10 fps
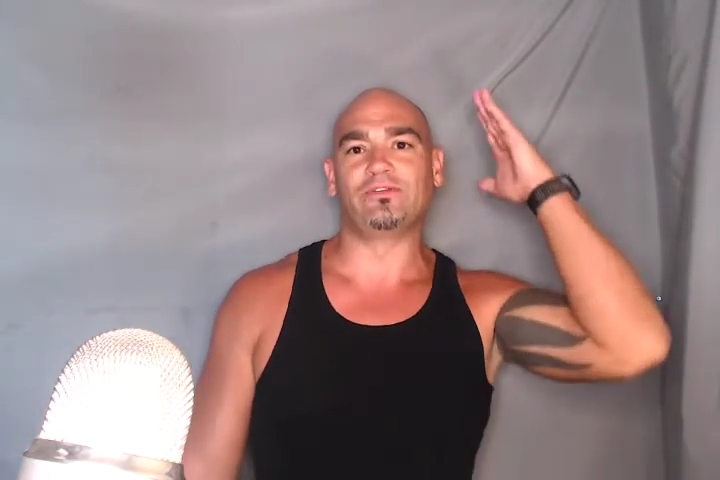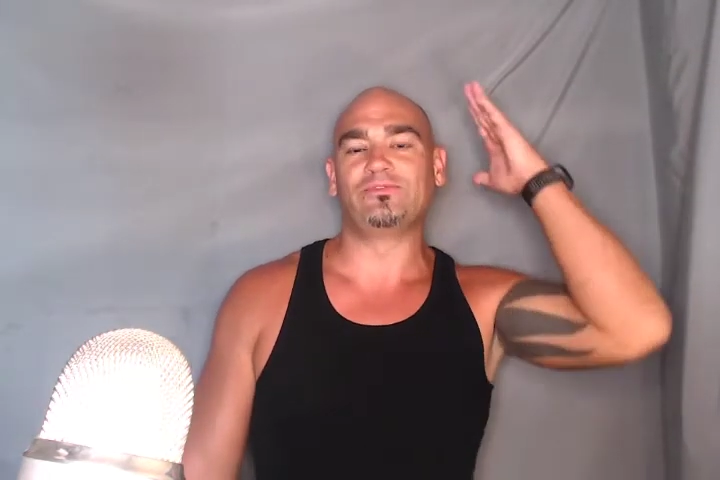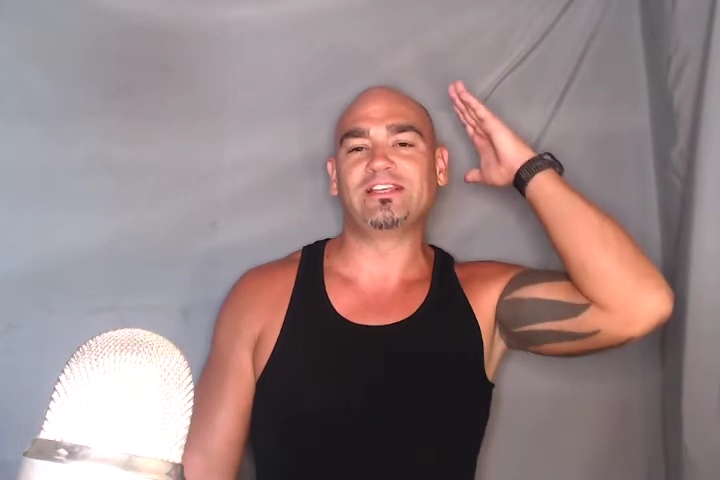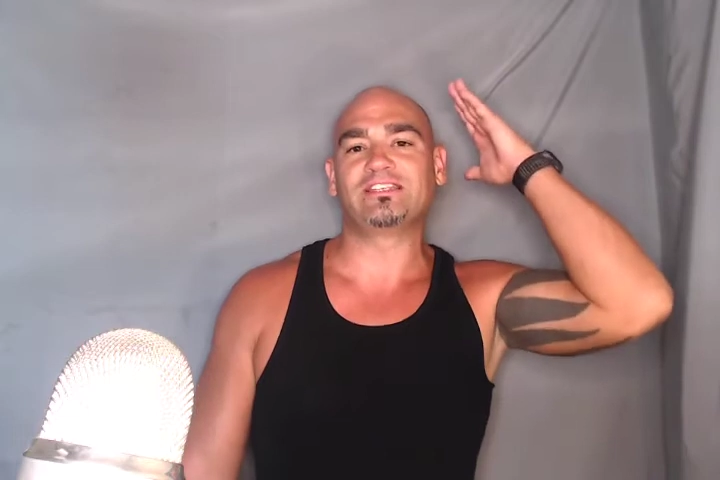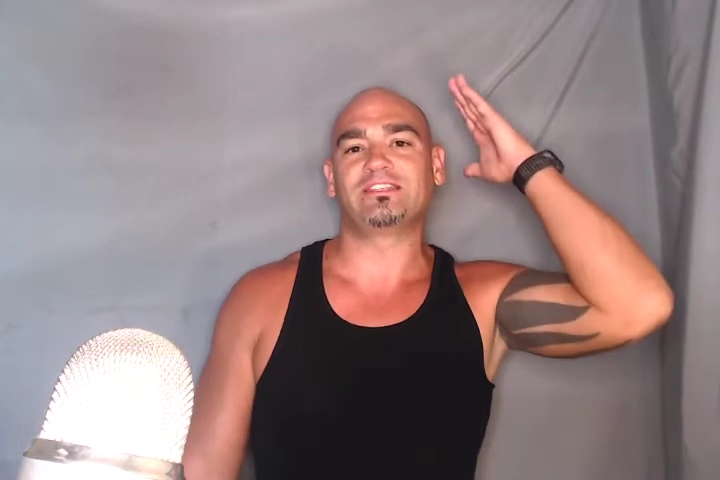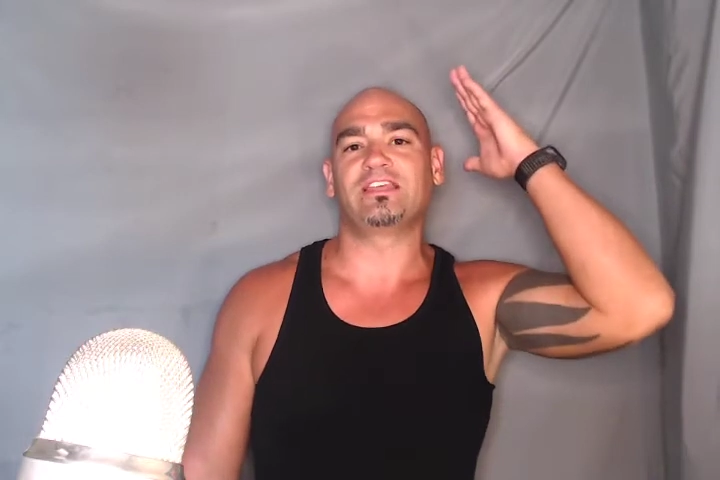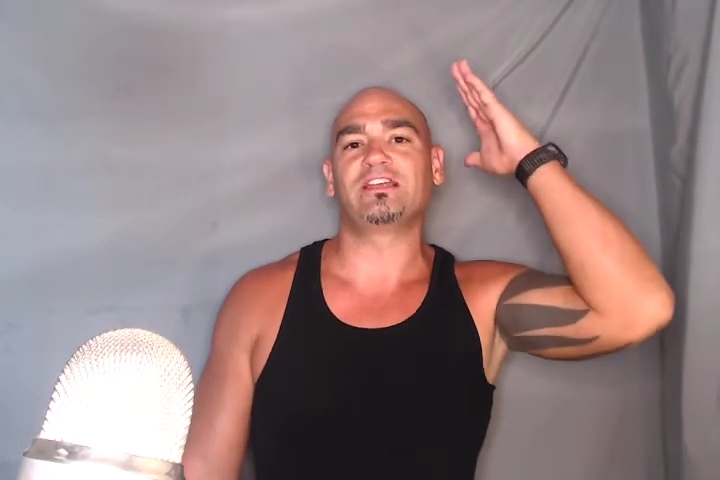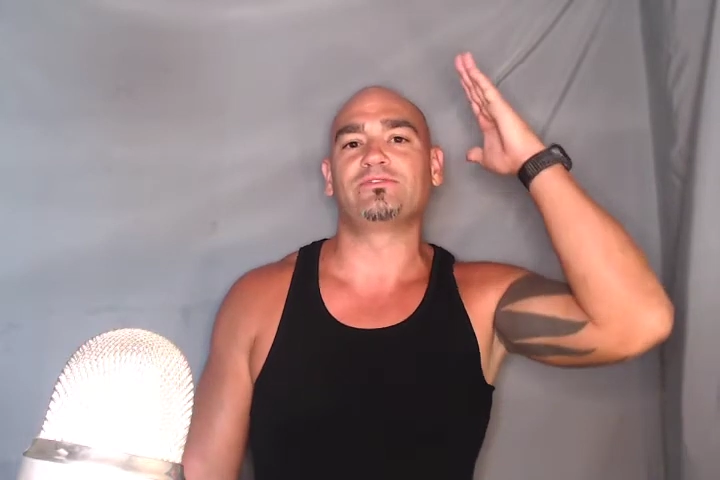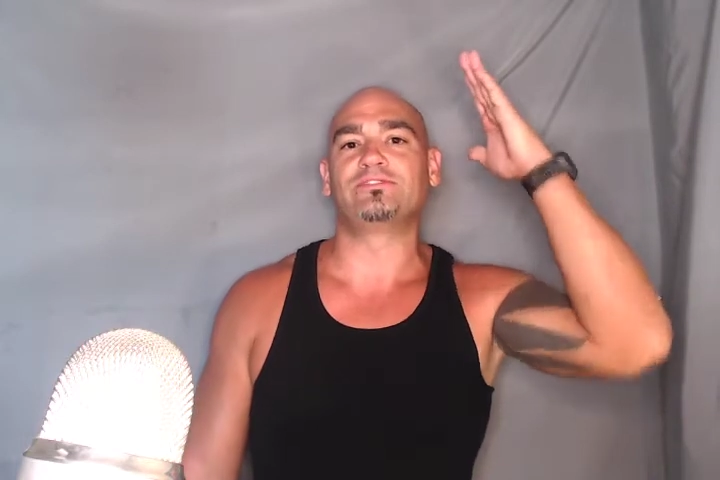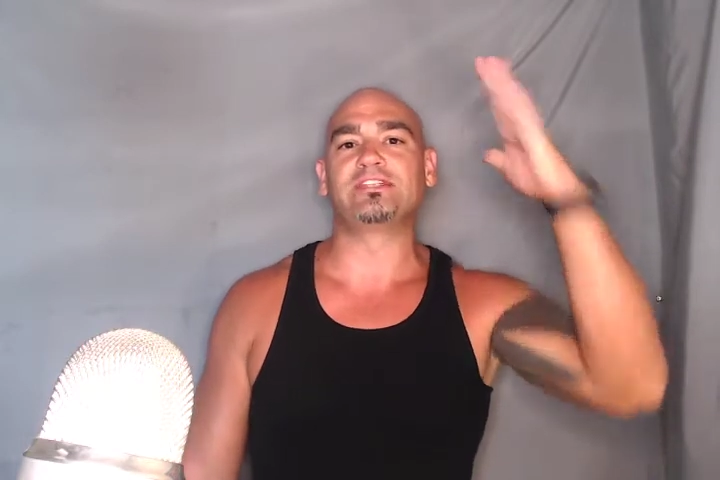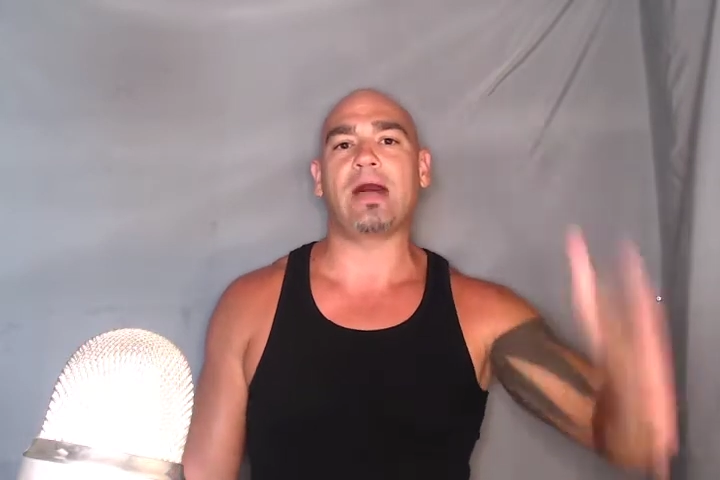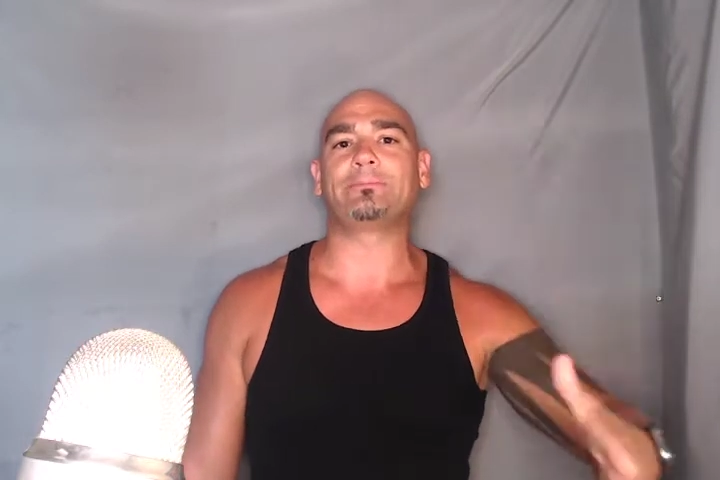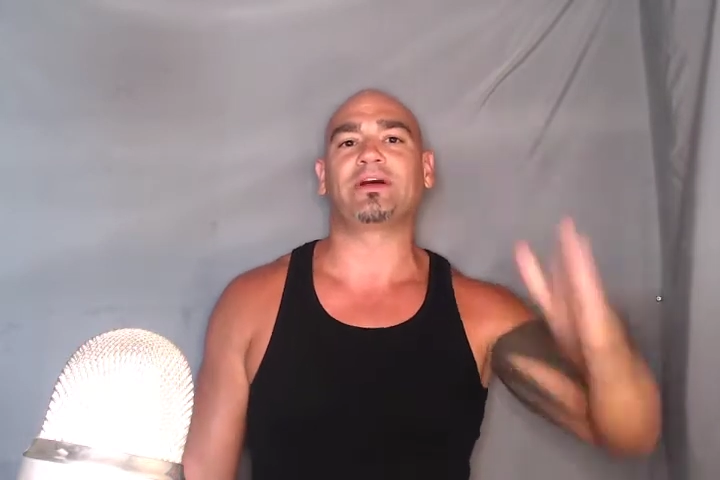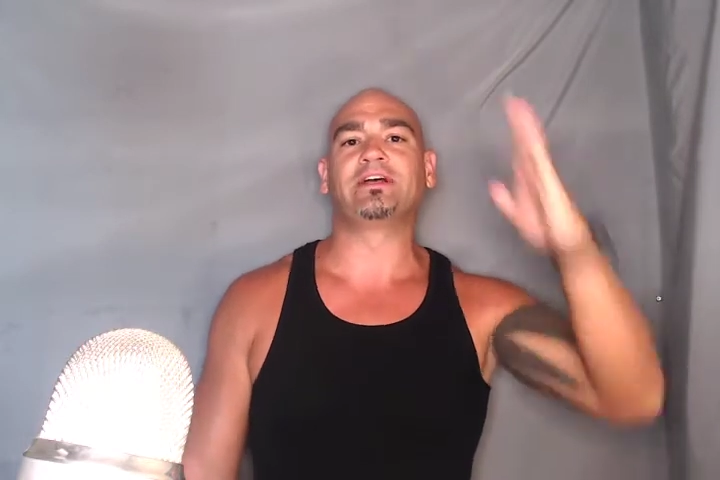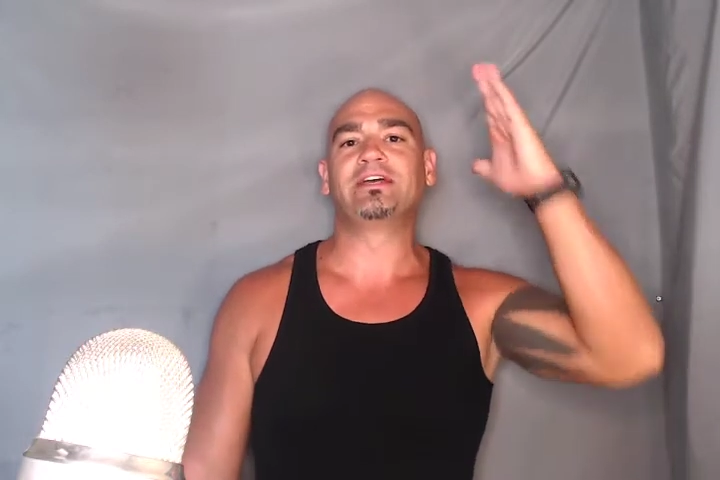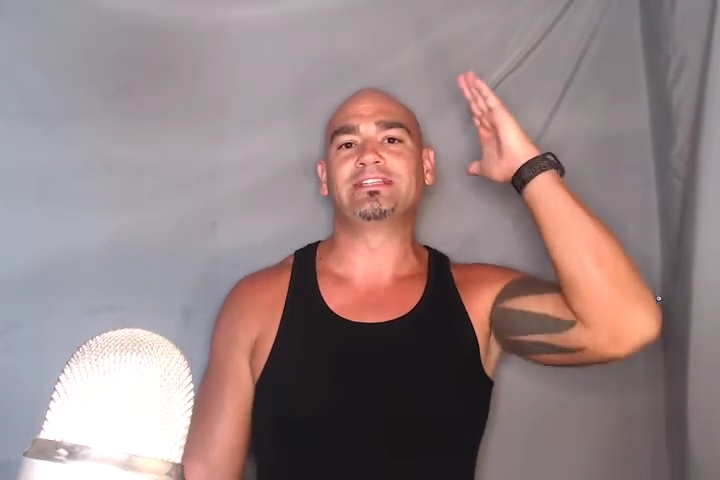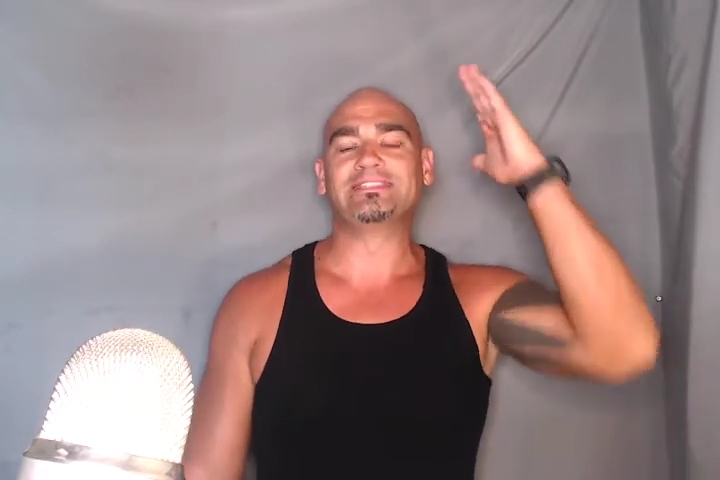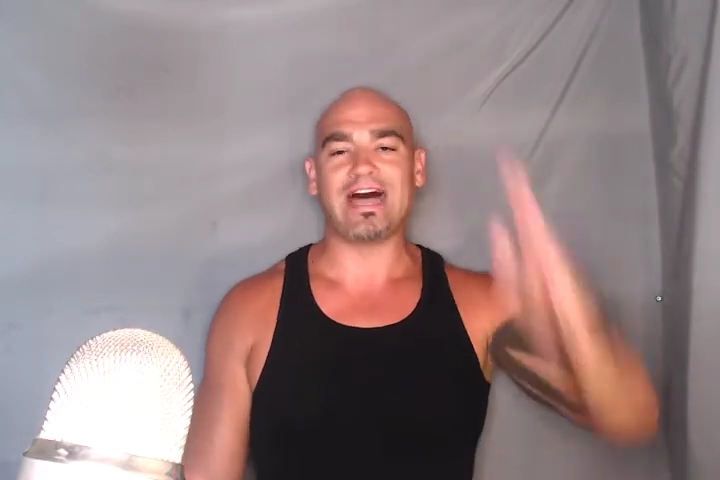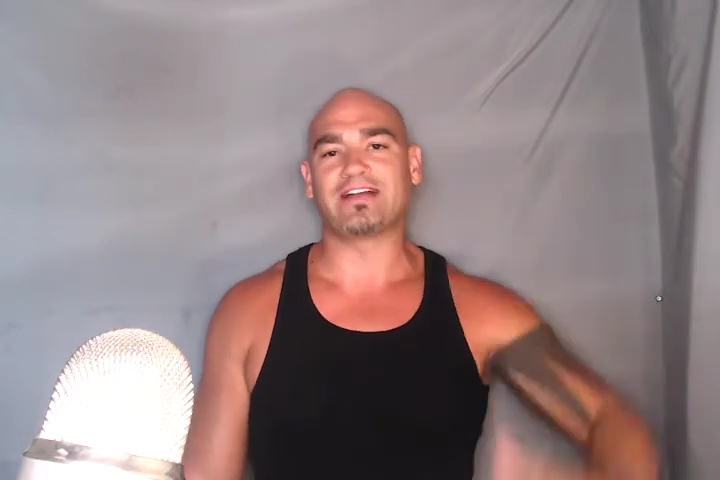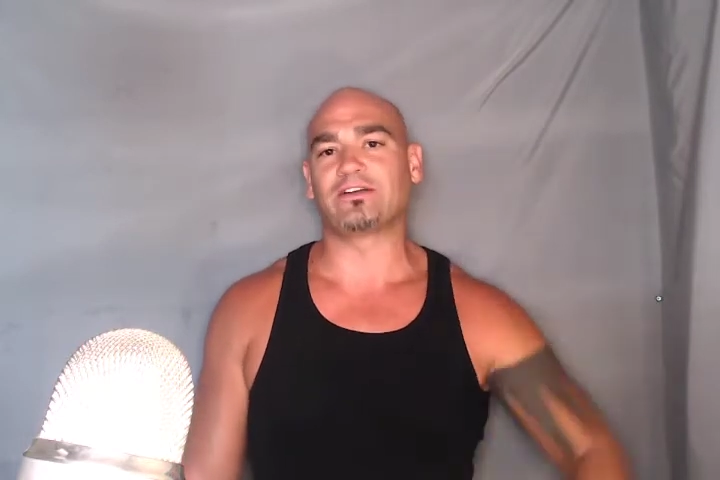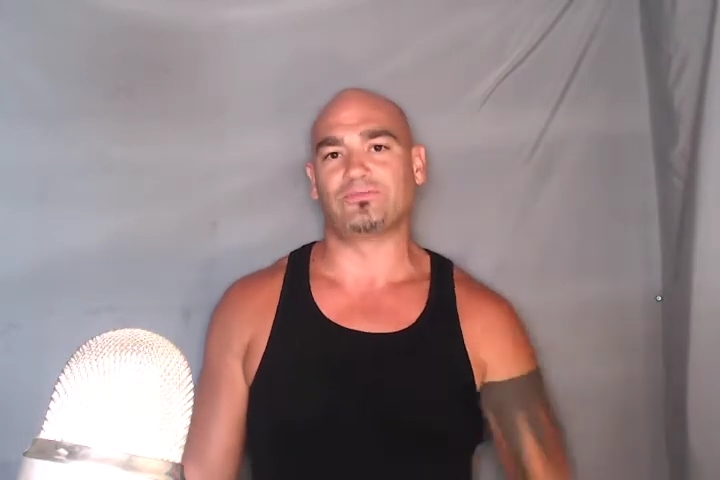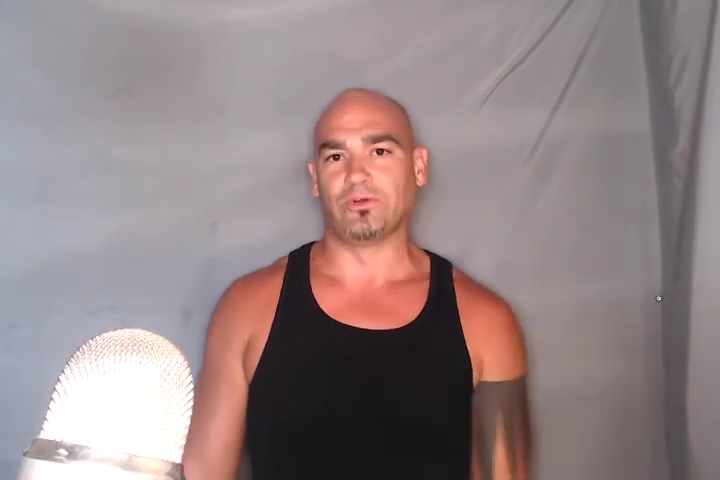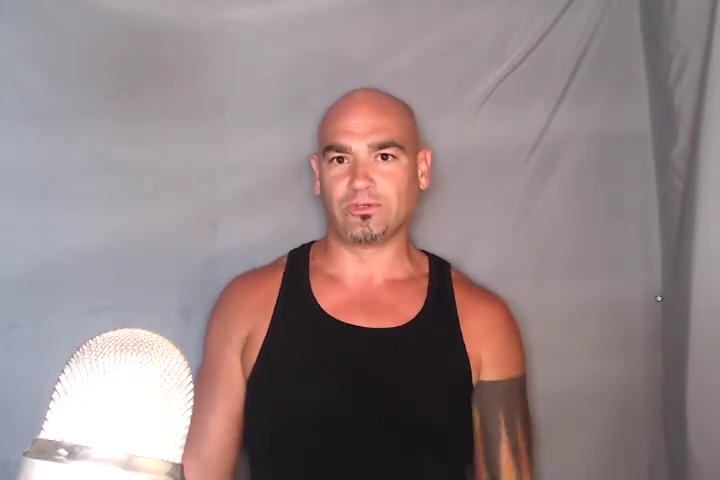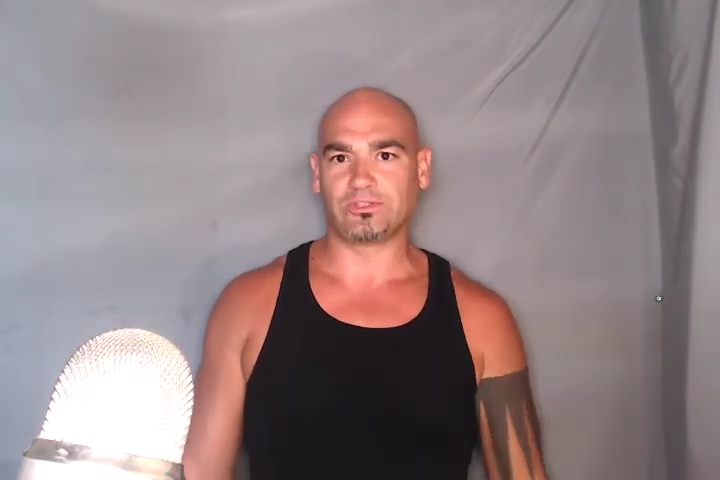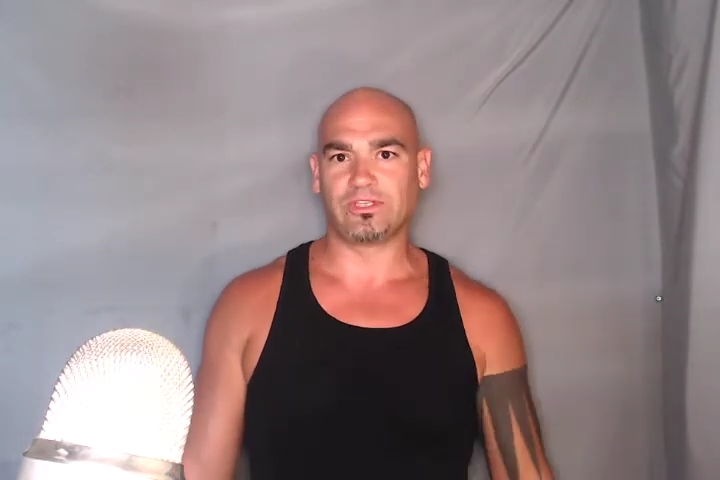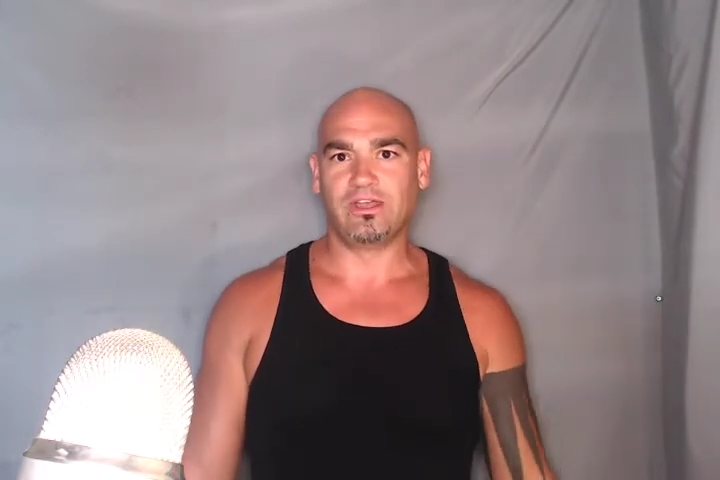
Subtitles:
Think of DACA folks.